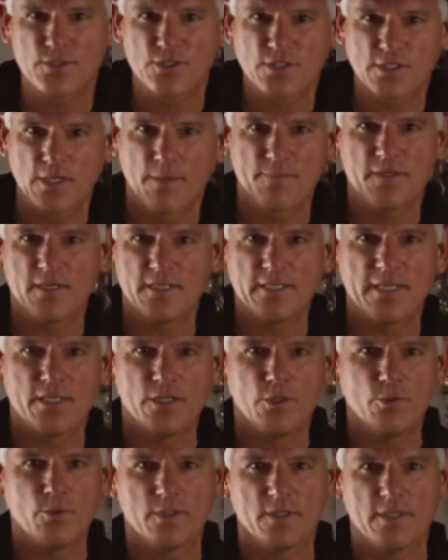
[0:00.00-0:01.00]
or something that
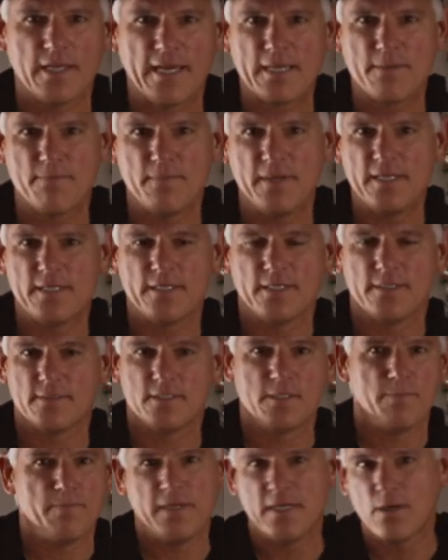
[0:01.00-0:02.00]
you would like me to,
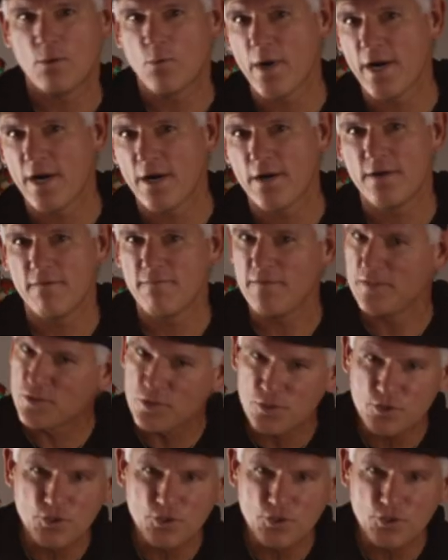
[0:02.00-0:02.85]
to be aware of and to